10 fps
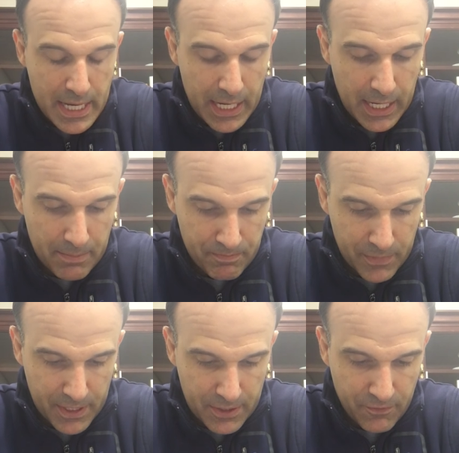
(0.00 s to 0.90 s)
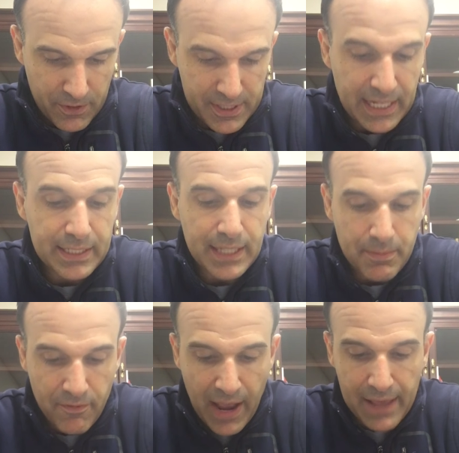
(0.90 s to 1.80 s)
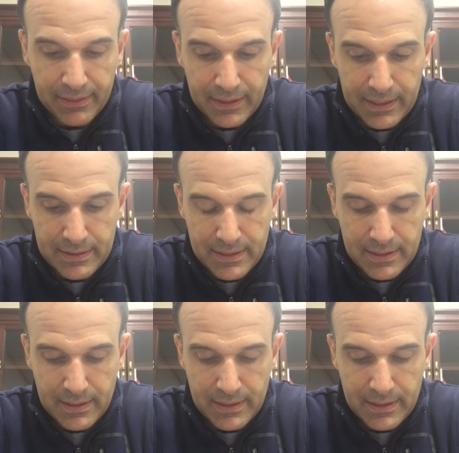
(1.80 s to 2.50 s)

Um, for the second type of athlete,